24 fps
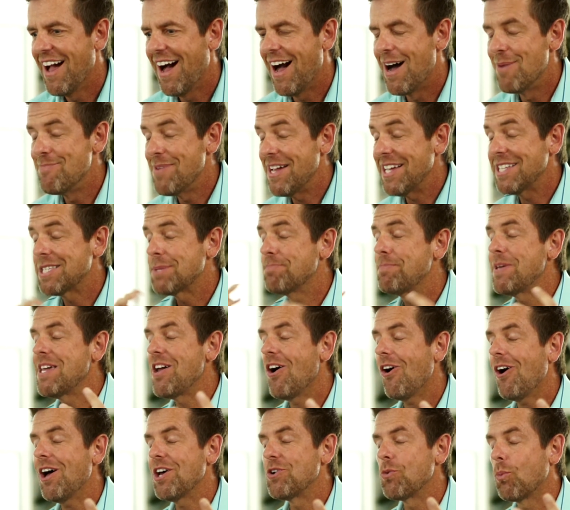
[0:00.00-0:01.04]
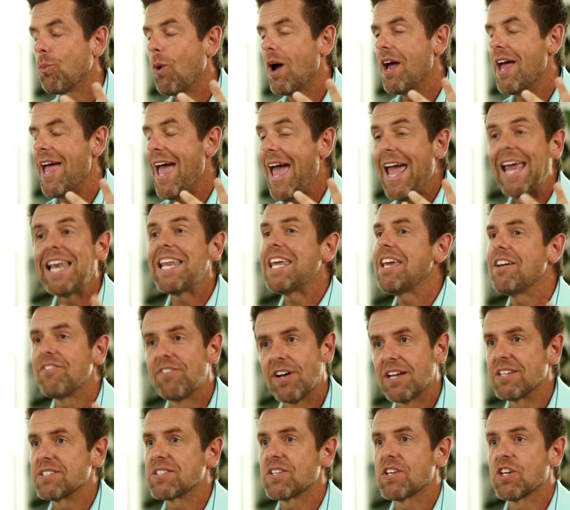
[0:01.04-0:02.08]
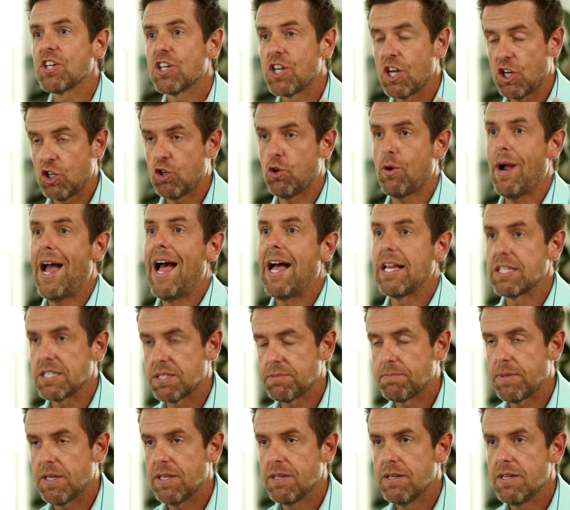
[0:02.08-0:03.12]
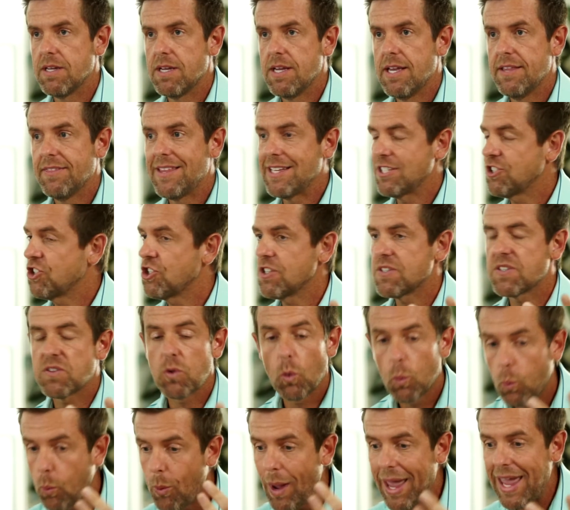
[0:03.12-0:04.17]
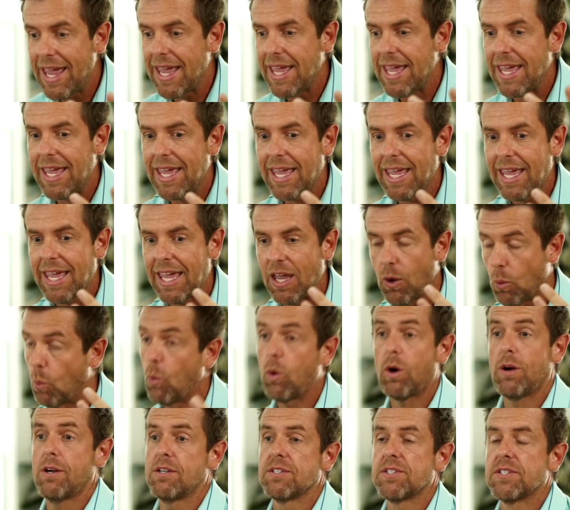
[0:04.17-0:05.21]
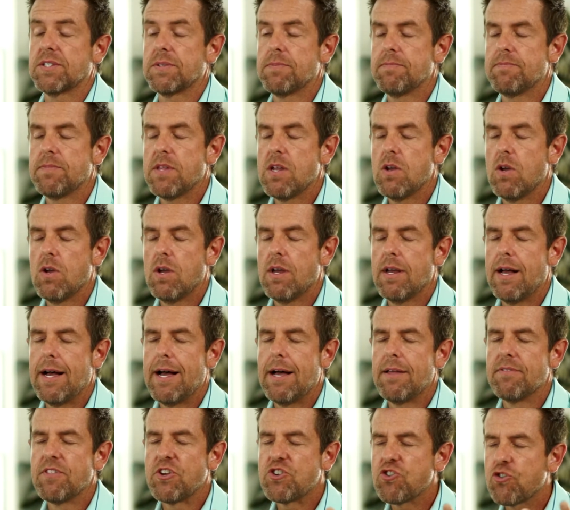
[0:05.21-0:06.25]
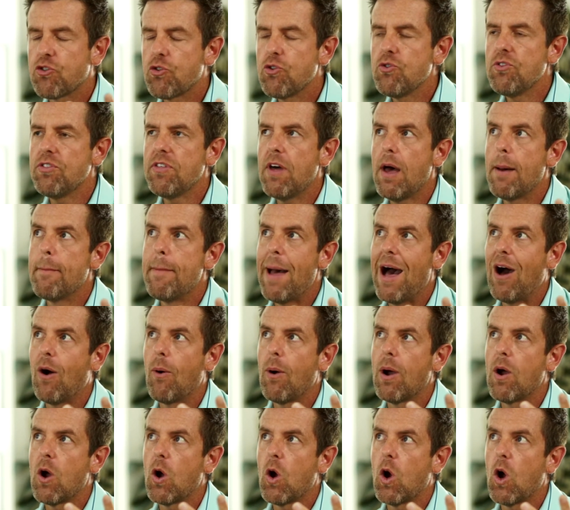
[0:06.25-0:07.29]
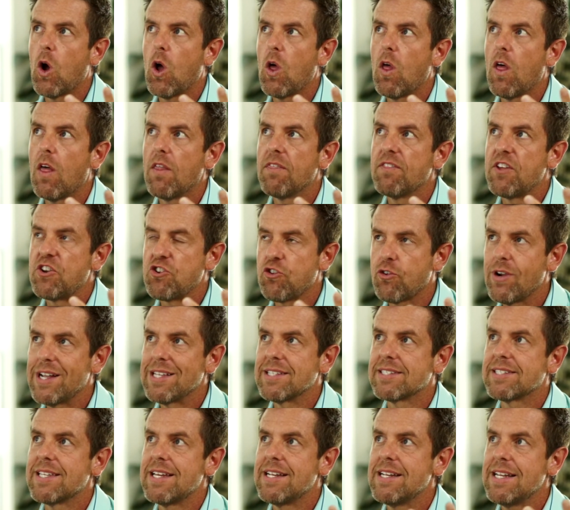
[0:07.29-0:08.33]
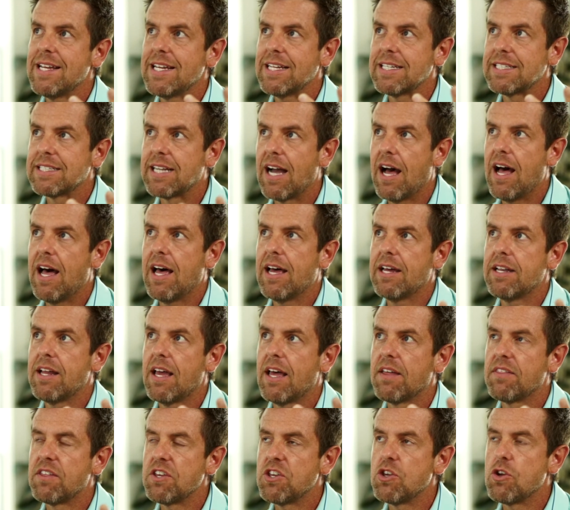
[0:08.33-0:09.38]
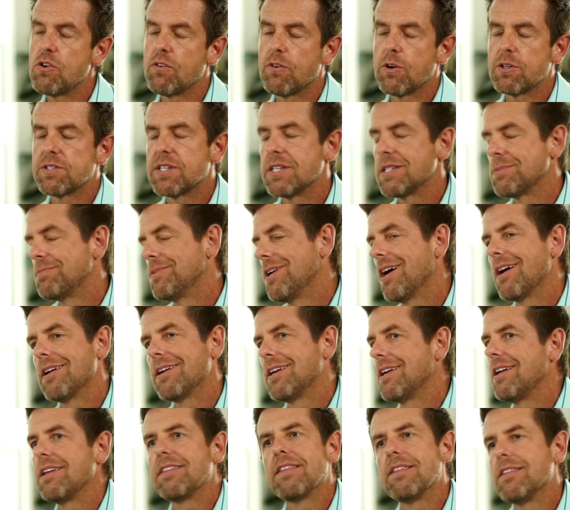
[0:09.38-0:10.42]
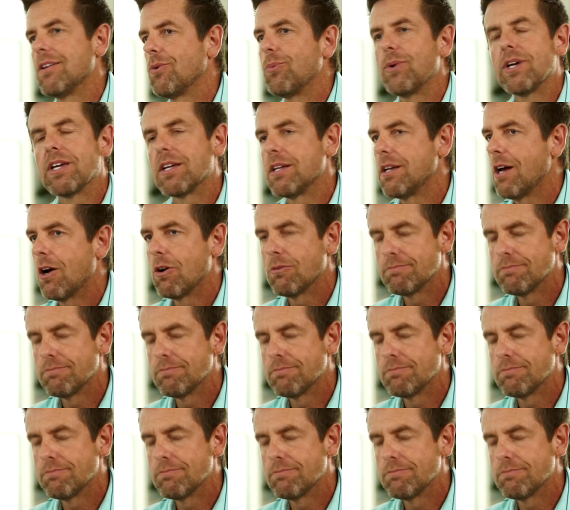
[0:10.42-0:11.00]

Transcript: it's beyond what any of us could grasp. That's just the way it works. The truth about the transcendent God of the universe is beyond anything that we can know.